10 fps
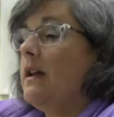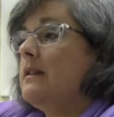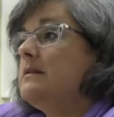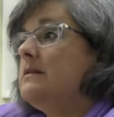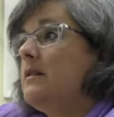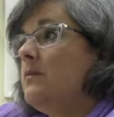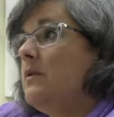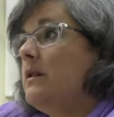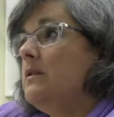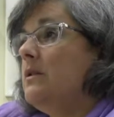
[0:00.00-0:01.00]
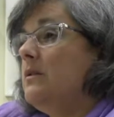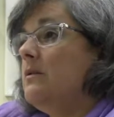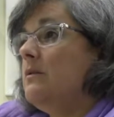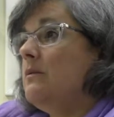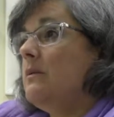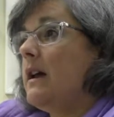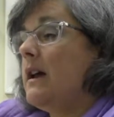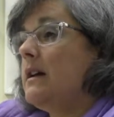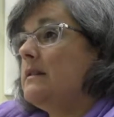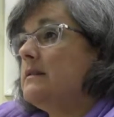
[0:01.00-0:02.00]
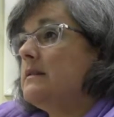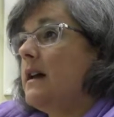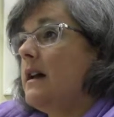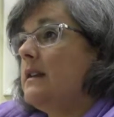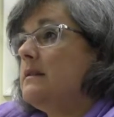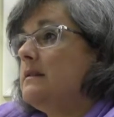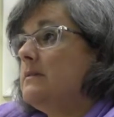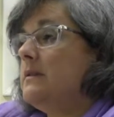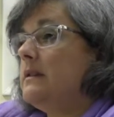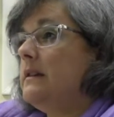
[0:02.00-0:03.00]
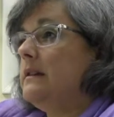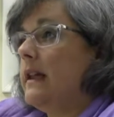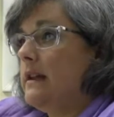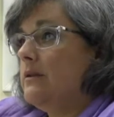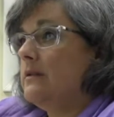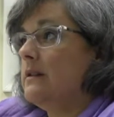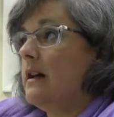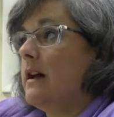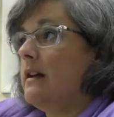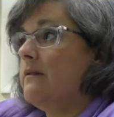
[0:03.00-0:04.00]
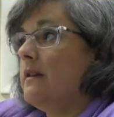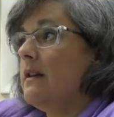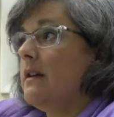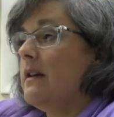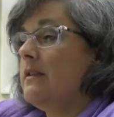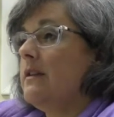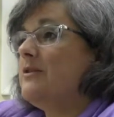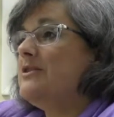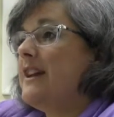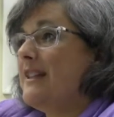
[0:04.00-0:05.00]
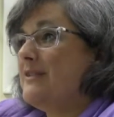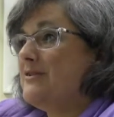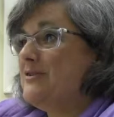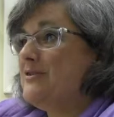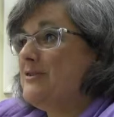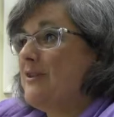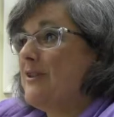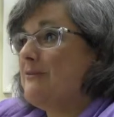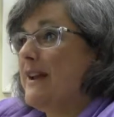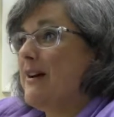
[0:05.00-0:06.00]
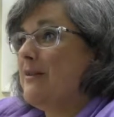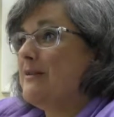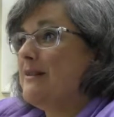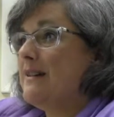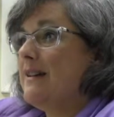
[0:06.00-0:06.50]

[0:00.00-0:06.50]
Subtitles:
And someone who has had a disability later in life, their challenges are around